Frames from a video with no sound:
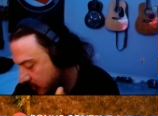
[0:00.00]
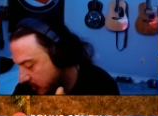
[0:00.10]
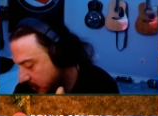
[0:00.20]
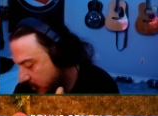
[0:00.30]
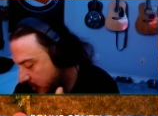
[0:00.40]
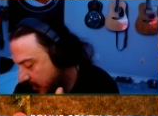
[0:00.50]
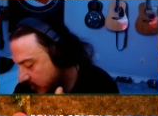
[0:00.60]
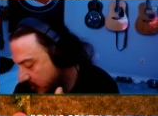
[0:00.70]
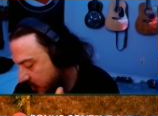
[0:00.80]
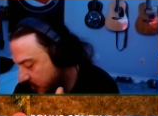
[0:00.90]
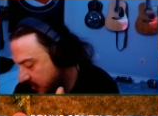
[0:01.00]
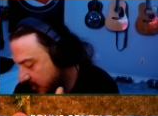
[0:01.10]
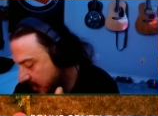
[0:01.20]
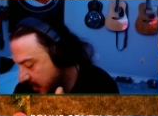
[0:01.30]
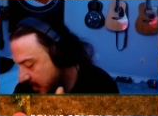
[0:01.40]
like with
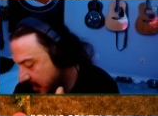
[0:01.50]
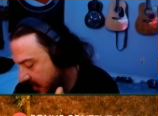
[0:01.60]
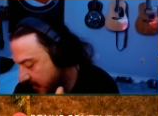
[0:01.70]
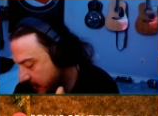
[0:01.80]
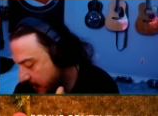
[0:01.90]
music, I